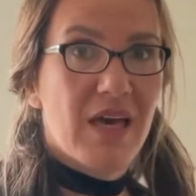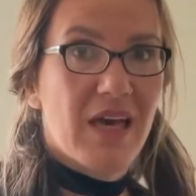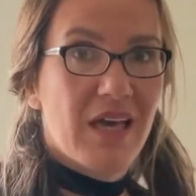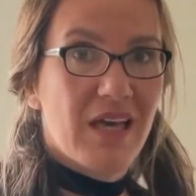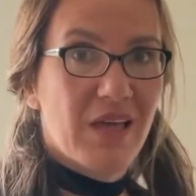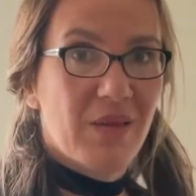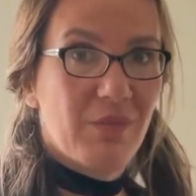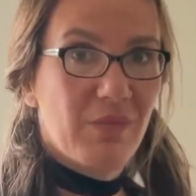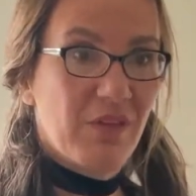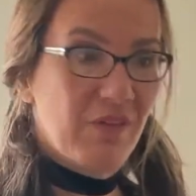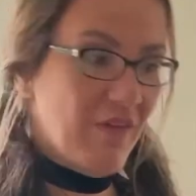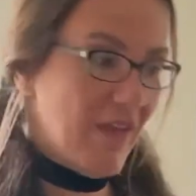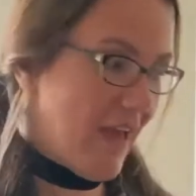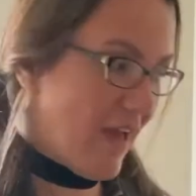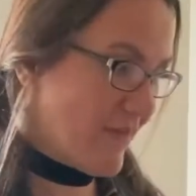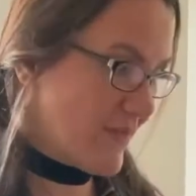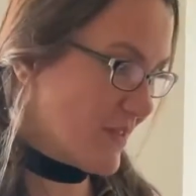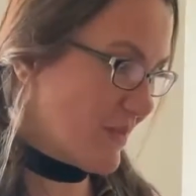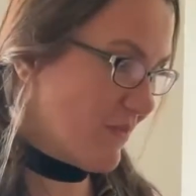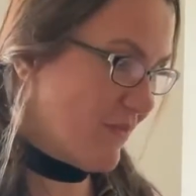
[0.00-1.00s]
If you
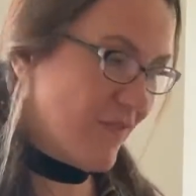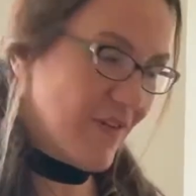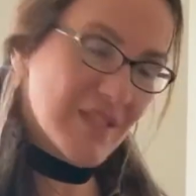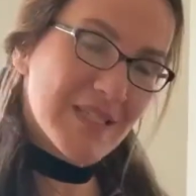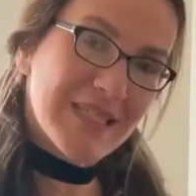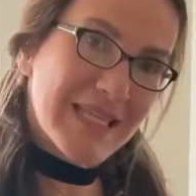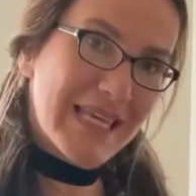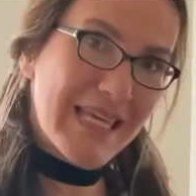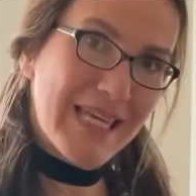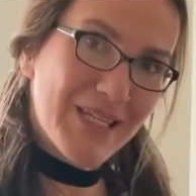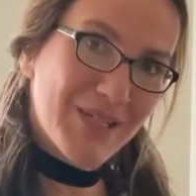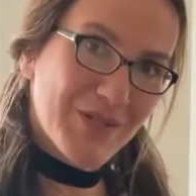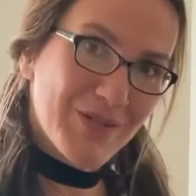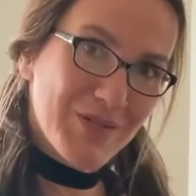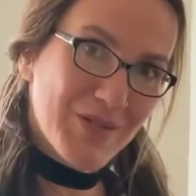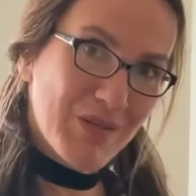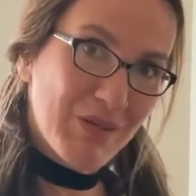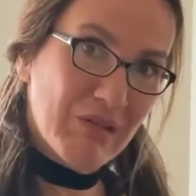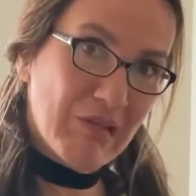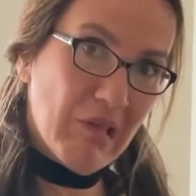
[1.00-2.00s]
have some fussy
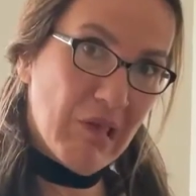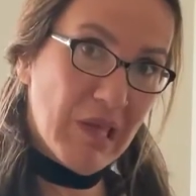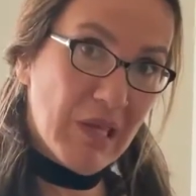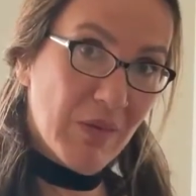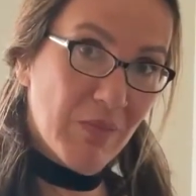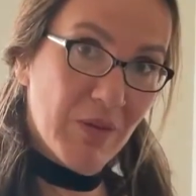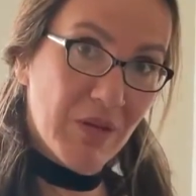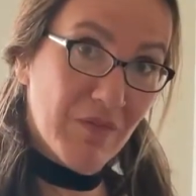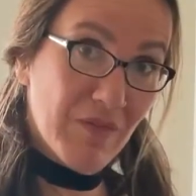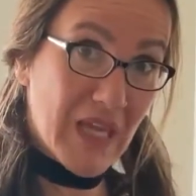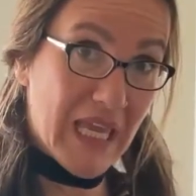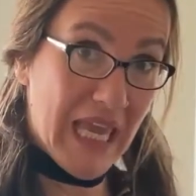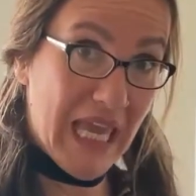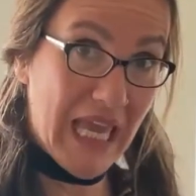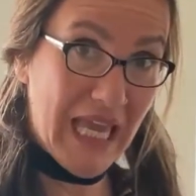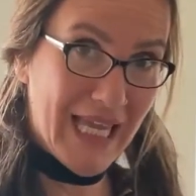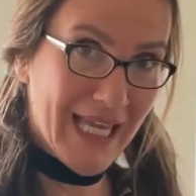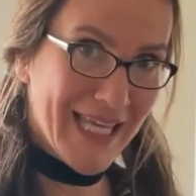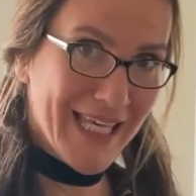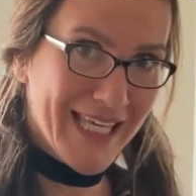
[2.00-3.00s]
eaters who'd like a bit of a
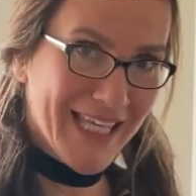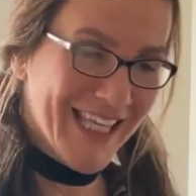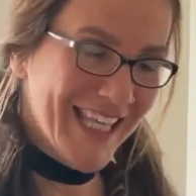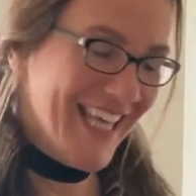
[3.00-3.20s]
kick,